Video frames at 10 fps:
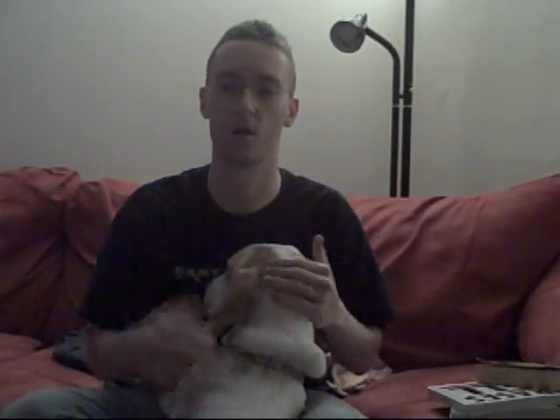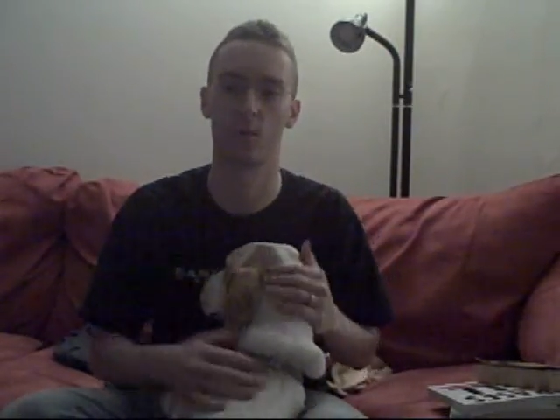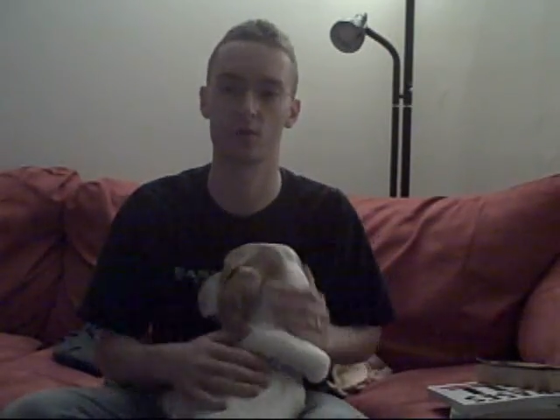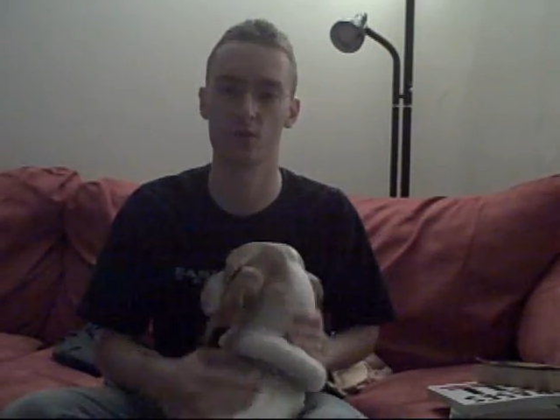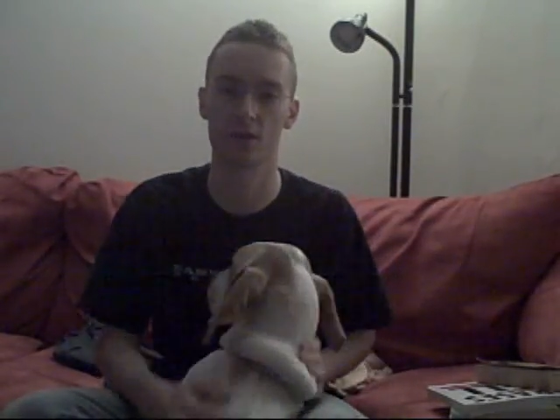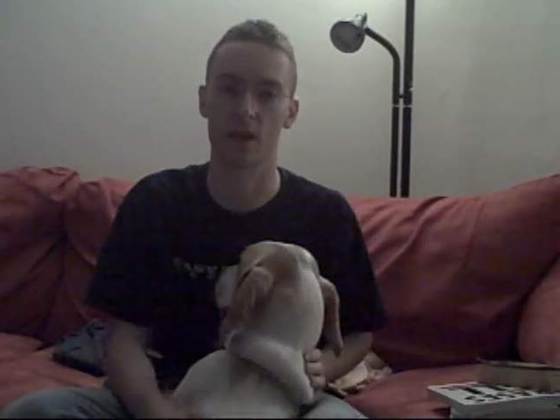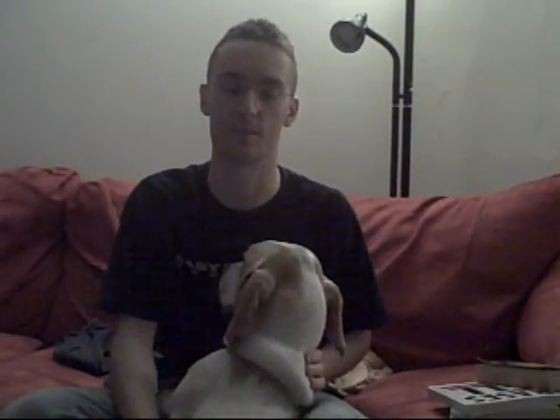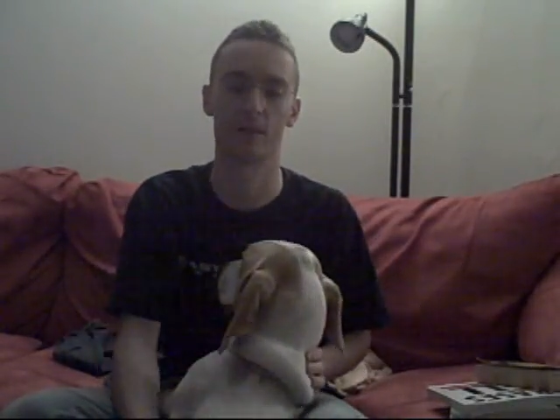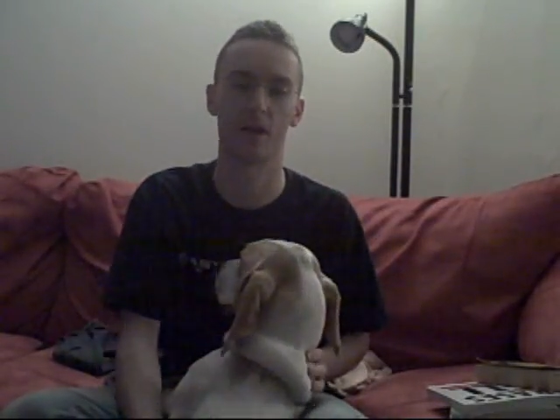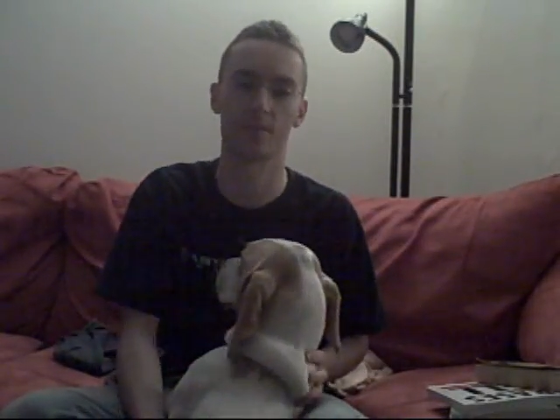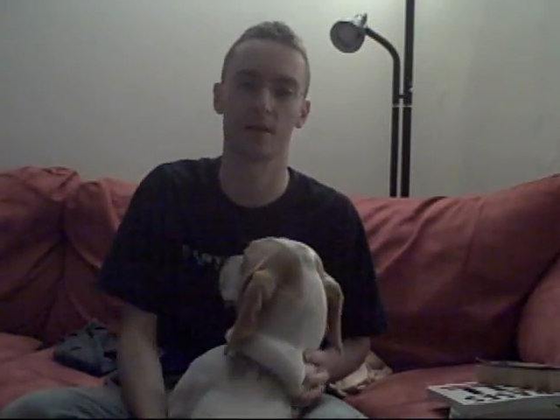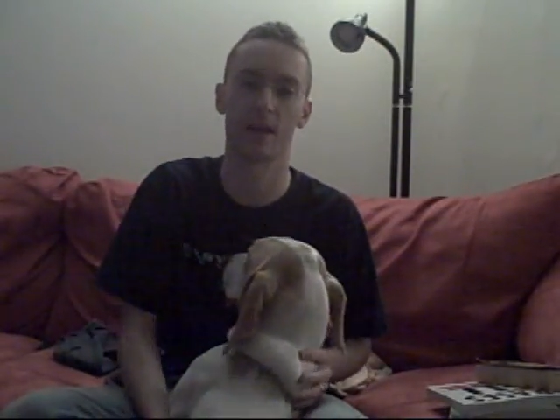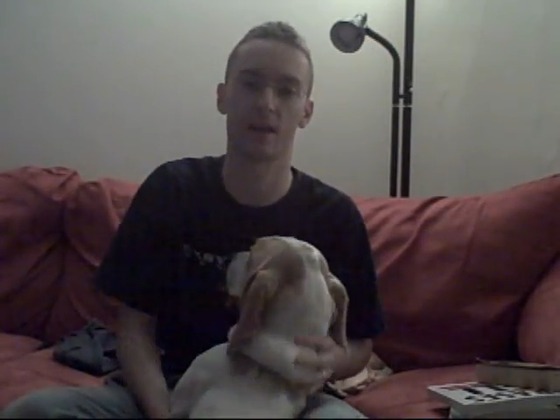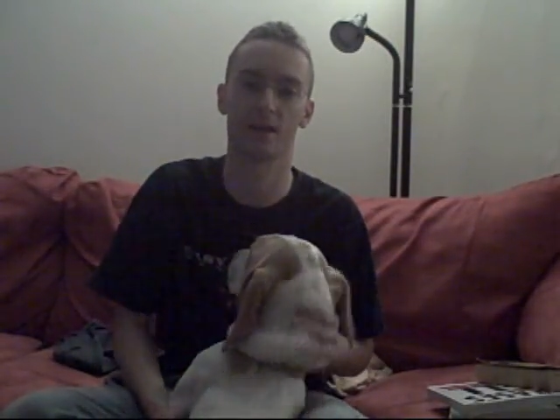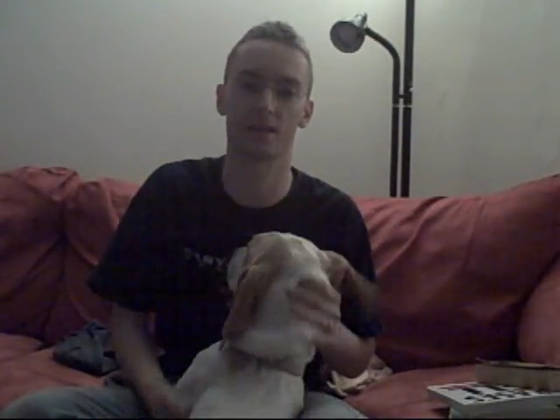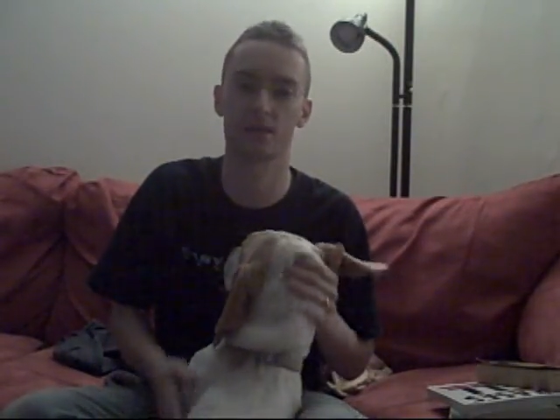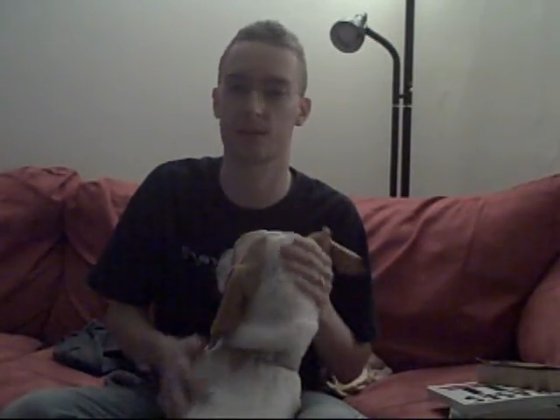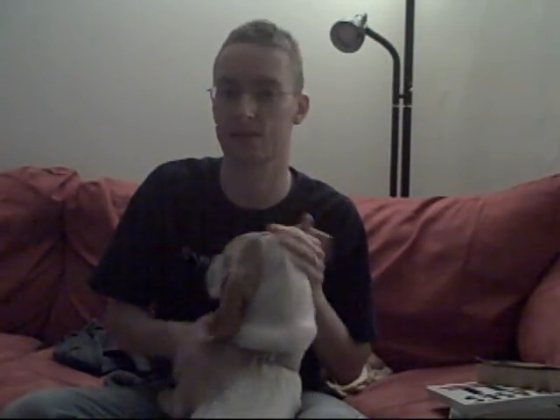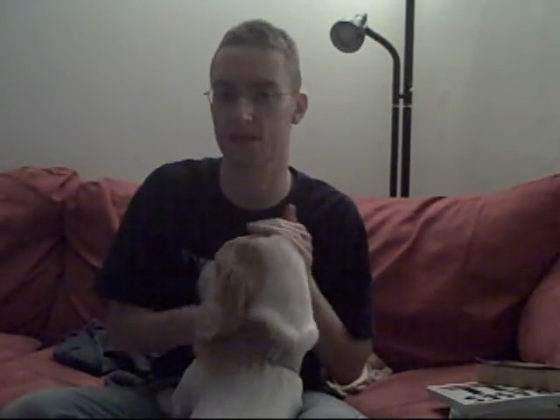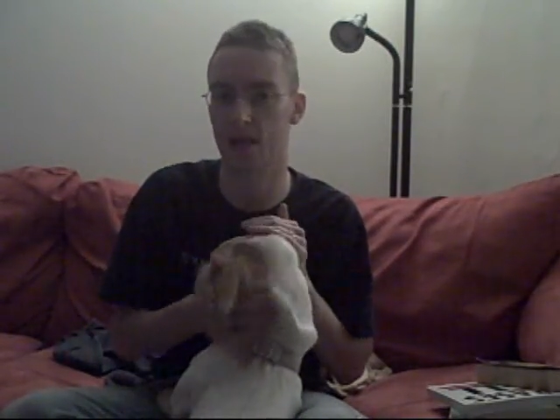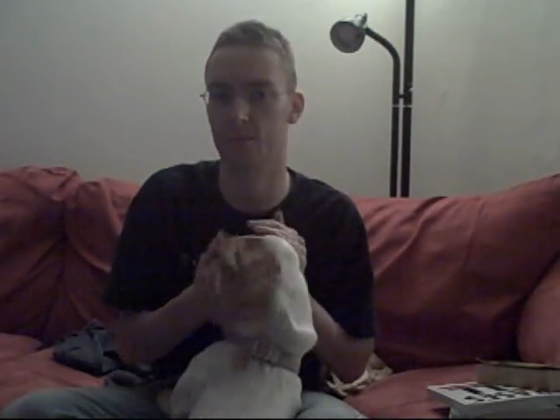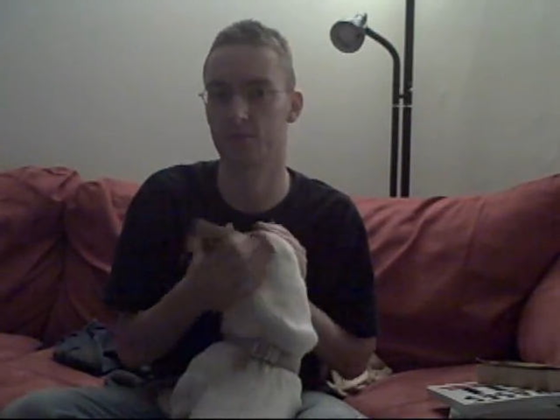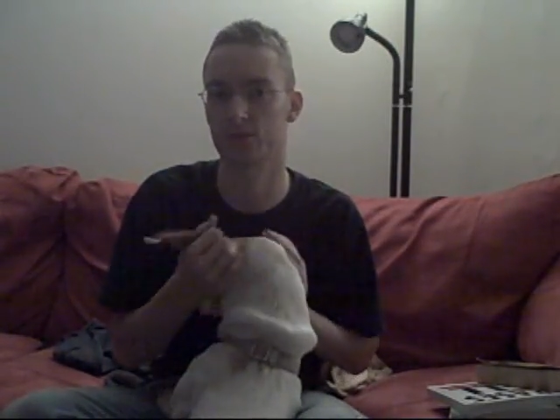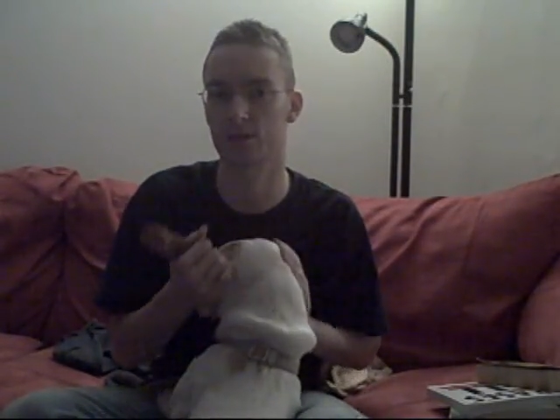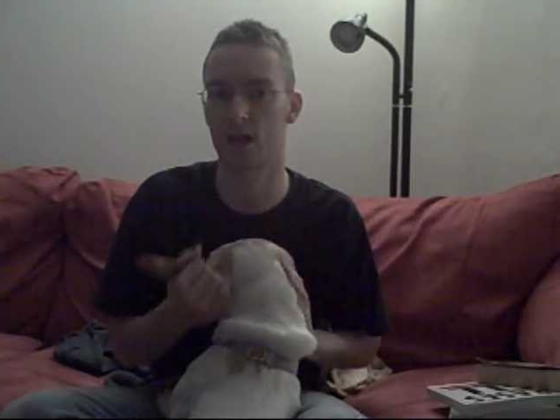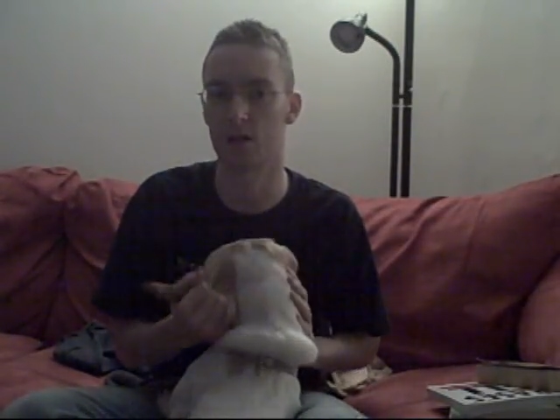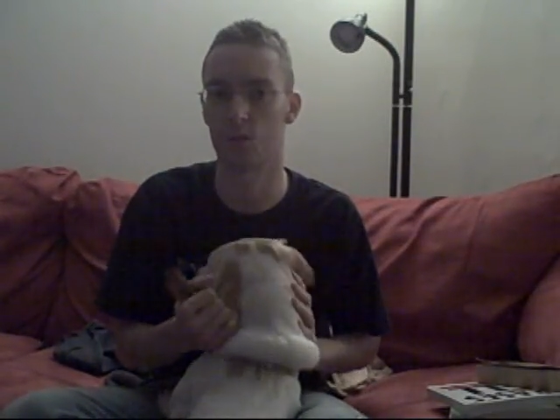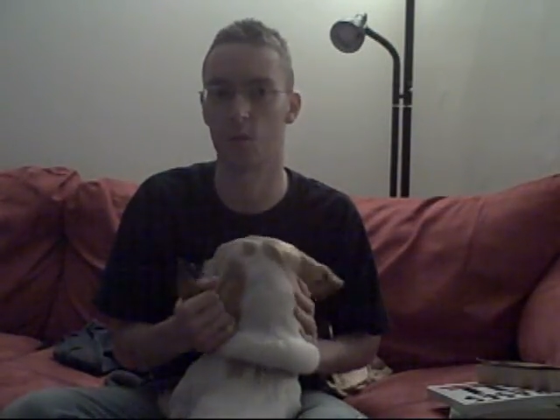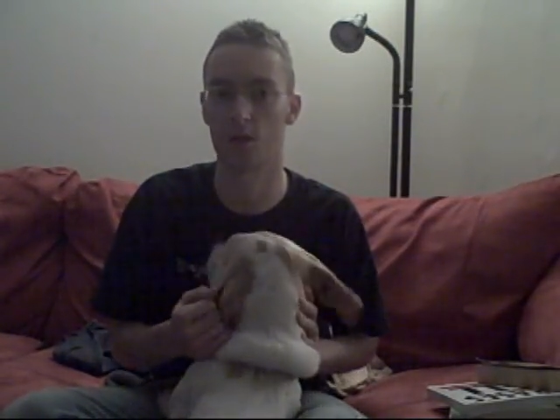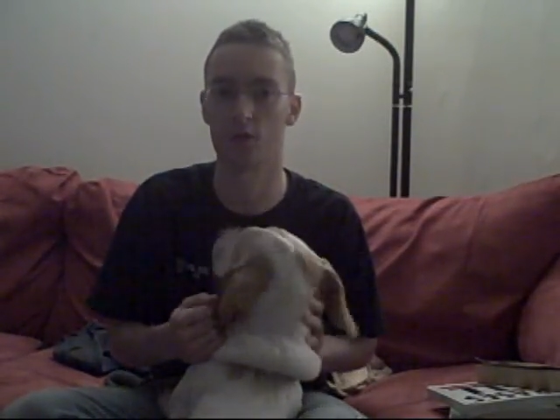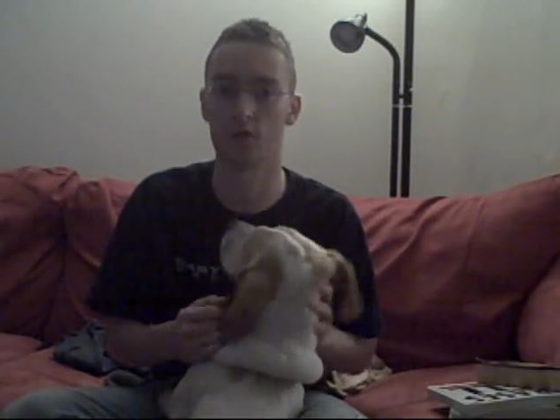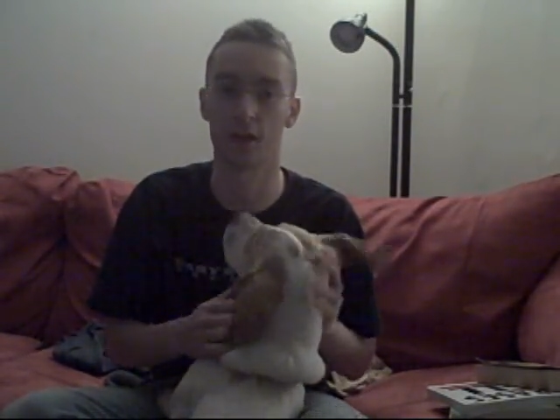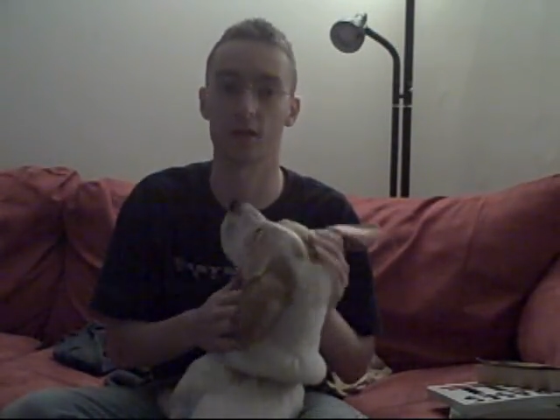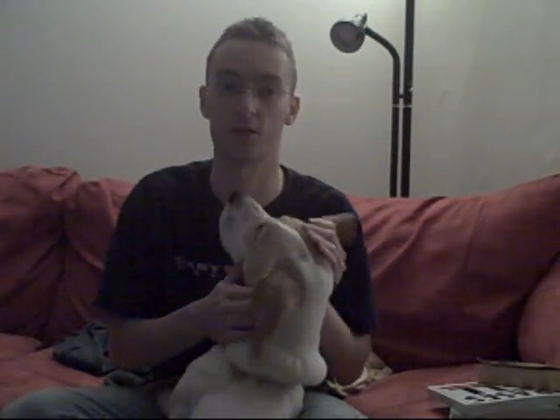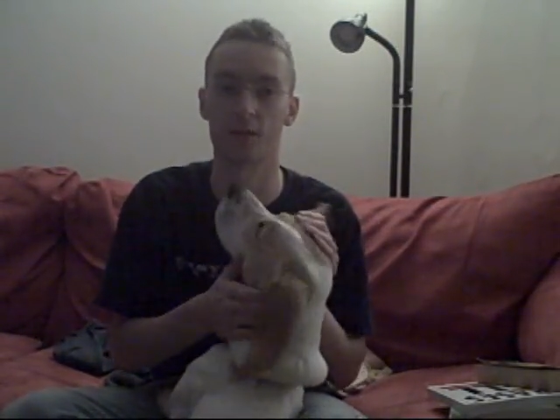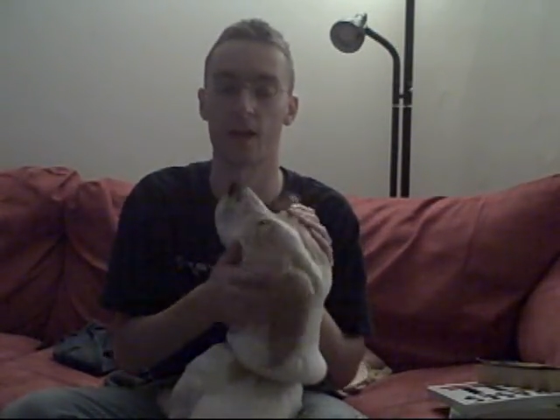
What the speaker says: what you can emulate and get some examples on what you'd like your